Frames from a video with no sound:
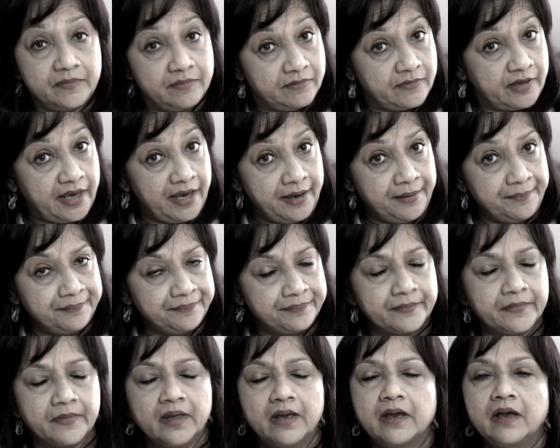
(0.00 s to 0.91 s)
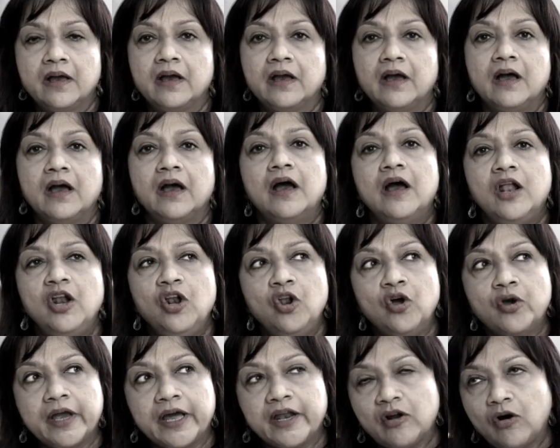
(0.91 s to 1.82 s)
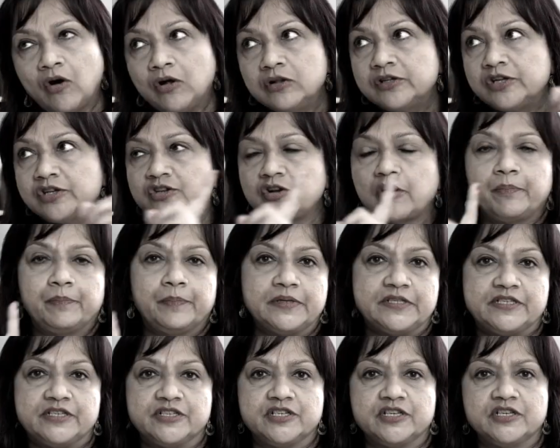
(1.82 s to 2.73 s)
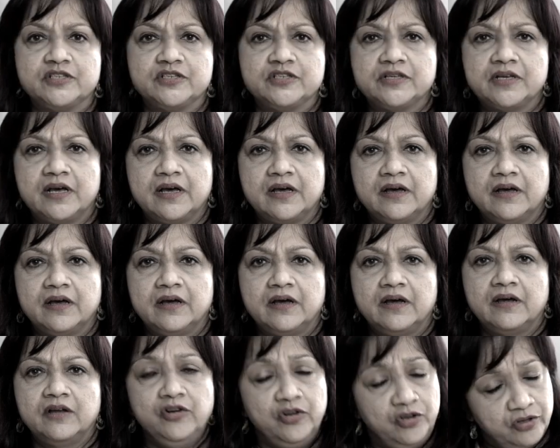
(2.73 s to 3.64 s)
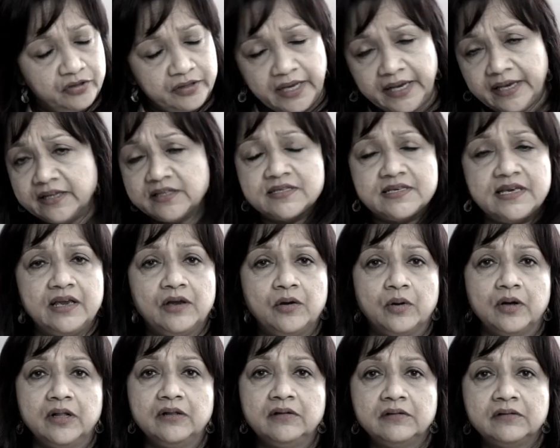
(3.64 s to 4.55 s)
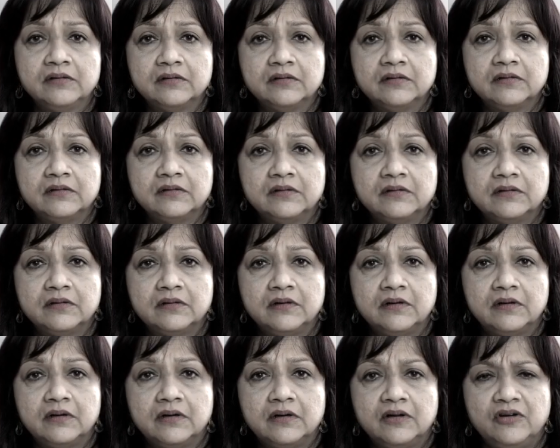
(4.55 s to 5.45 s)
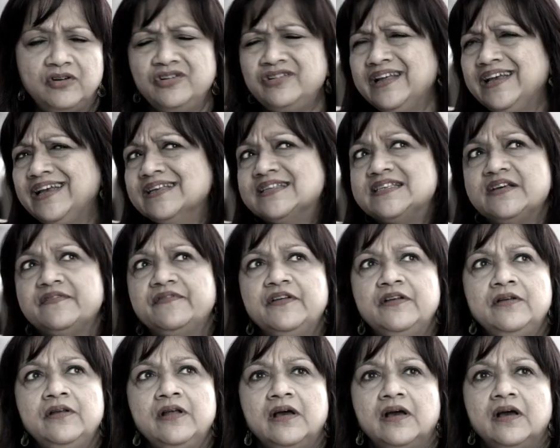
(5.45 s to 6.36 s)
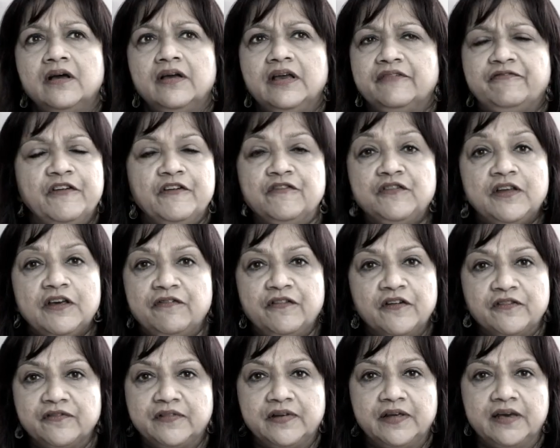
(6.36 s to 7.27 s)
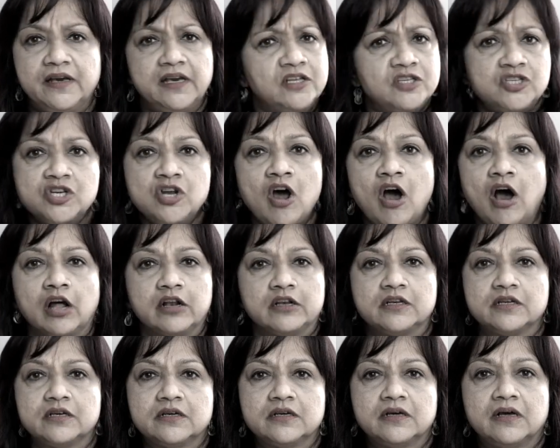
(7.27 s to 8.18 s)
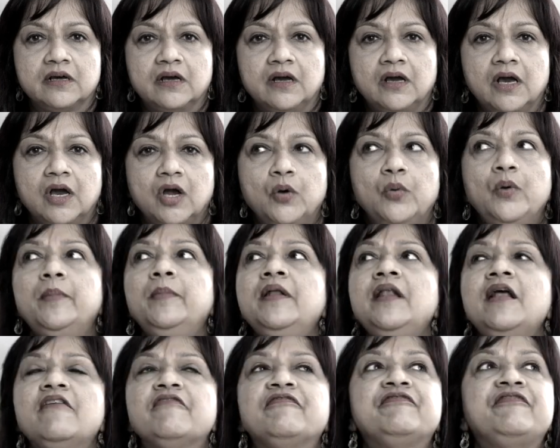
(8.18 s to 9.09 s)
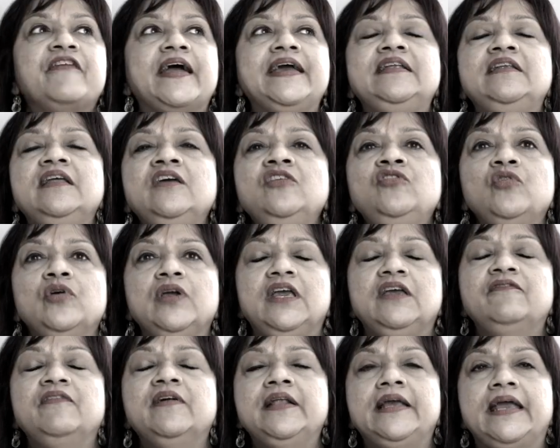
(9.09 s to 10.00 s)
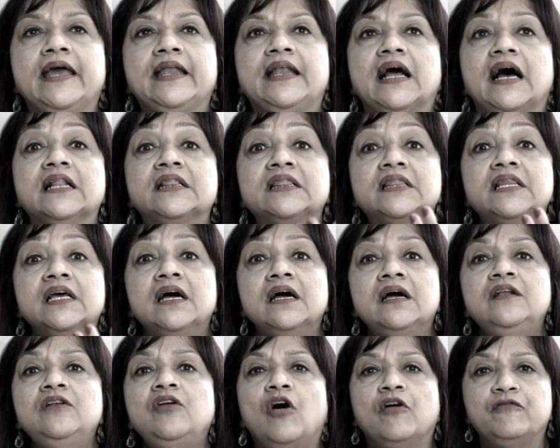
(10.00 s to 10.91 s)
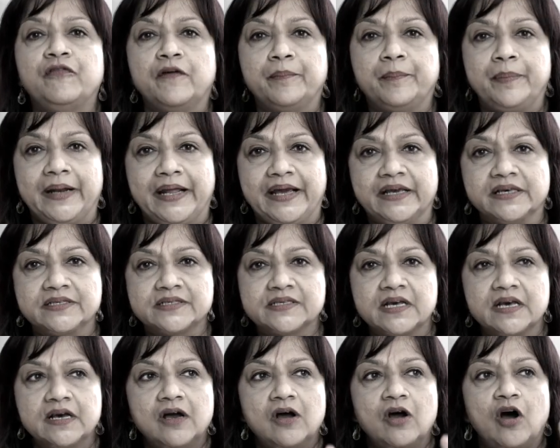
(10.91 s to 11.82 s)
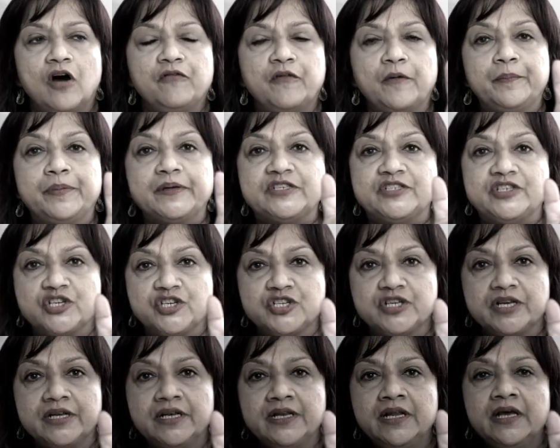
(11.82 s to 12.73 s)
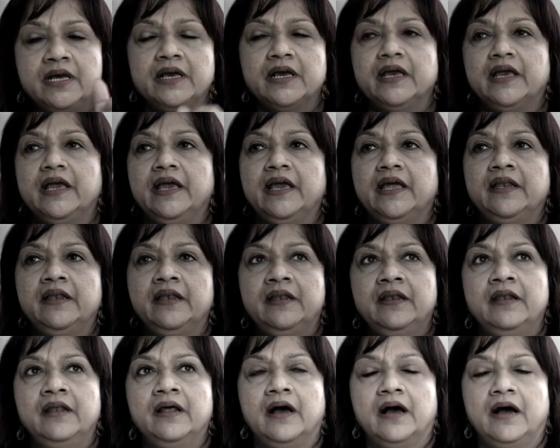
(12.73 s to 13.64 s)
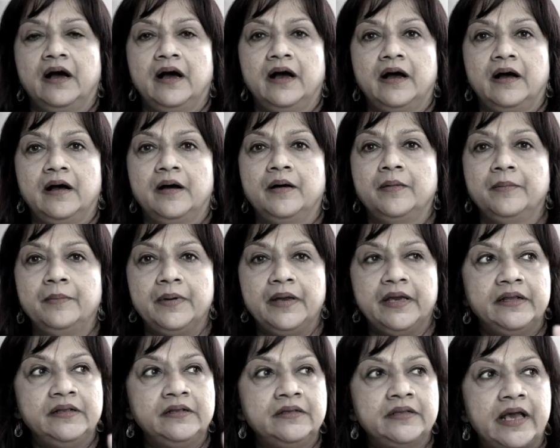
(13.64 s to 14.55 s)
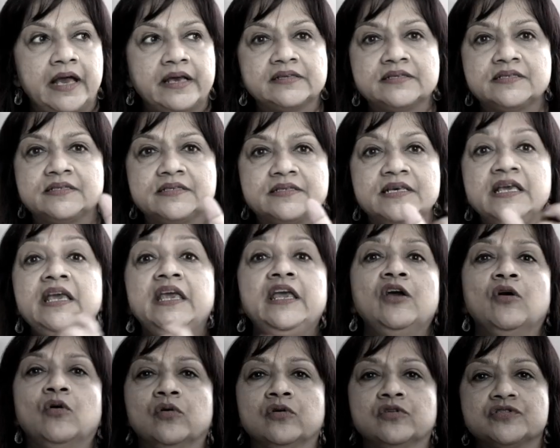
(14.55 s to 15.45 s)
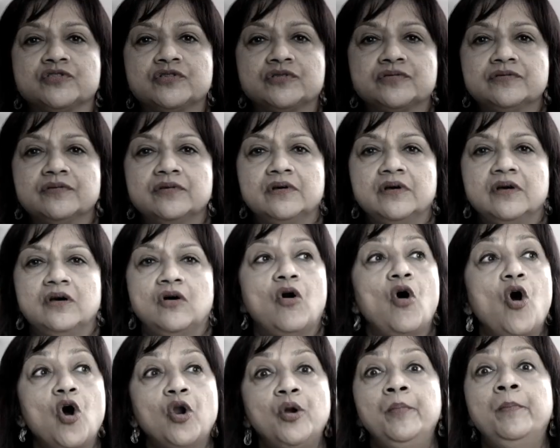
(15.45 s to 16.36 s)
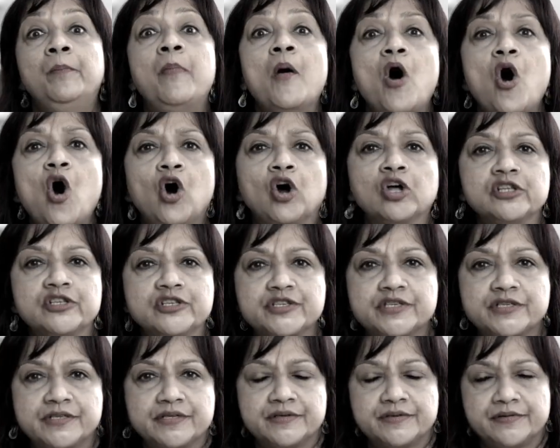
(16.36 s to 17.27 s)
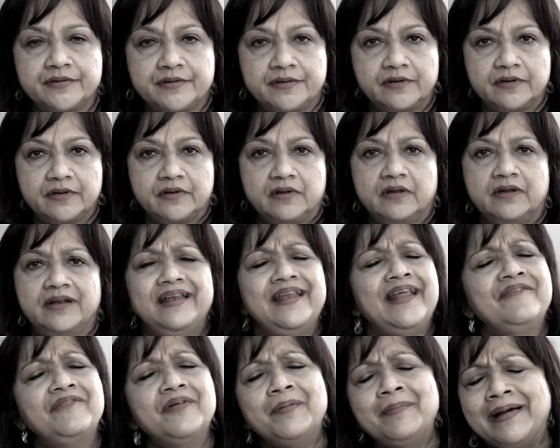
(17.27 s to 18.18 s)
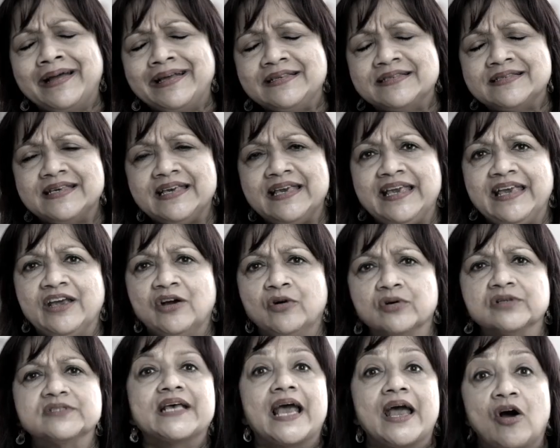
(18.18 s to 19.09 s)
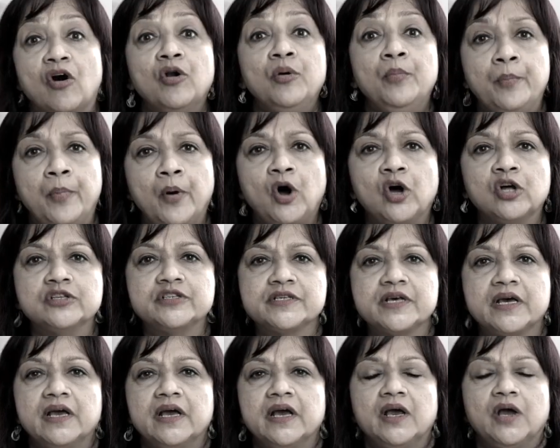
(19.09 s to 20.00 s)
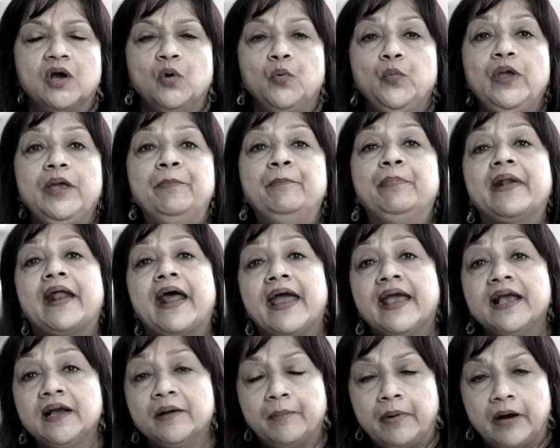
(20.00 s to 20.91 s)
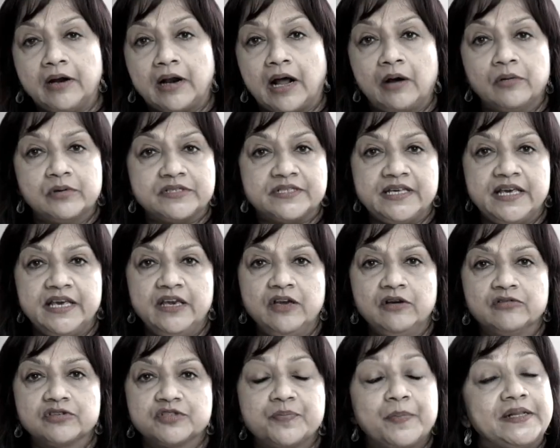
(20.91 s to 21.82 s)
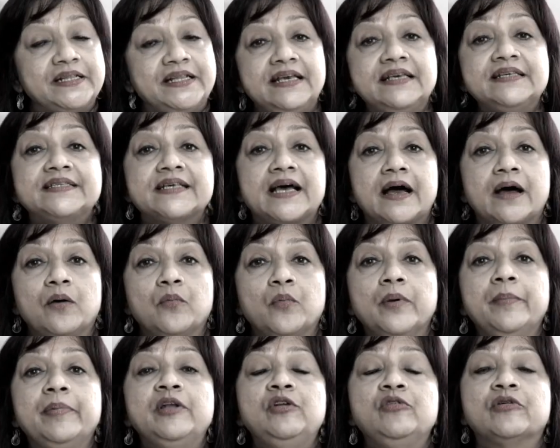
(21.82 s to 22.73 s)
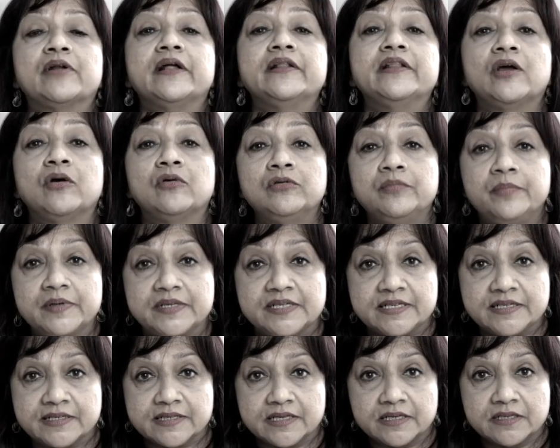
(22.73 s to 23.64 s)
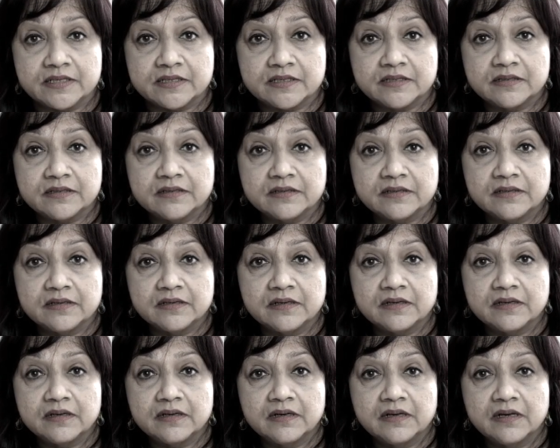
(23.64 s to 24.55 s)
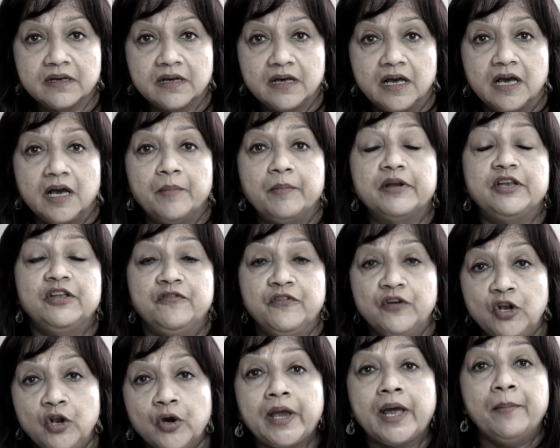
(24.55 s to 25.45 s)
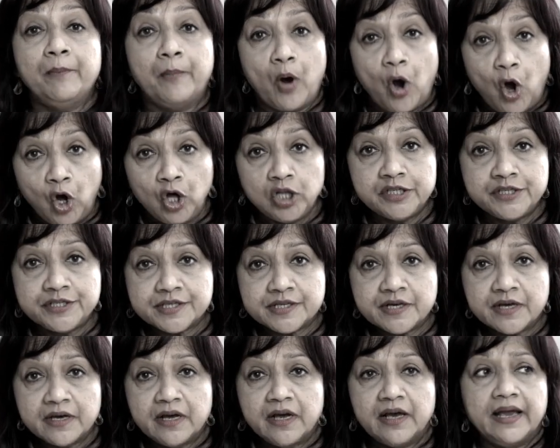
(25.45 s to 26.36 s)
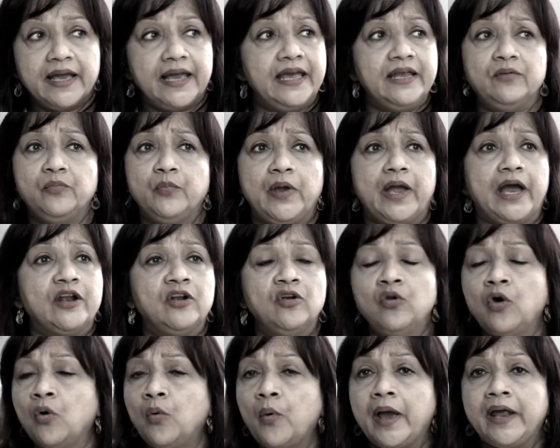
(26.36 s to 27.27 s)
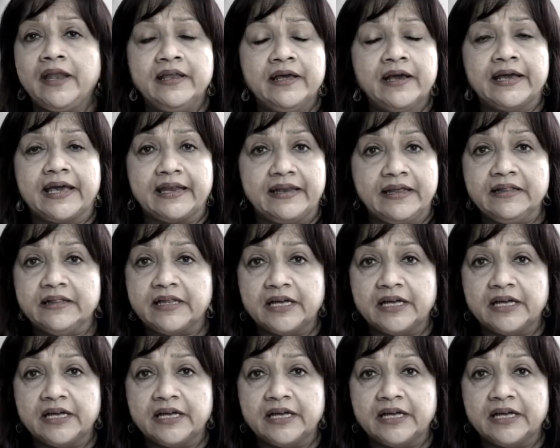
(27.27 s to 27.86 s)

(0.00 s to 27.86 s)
Okay? Look at all the top positions. Do you think it's equal? Do you think it's even 50 50? It's not. Women are fighting to even get a third of a place, of a position in, uh, in as CEOs, on boards, Never mind CEOs, on boards. We brag about our CEOs, but these are women who run their own businesses. But if you look at boards, it, we are nowhere near getting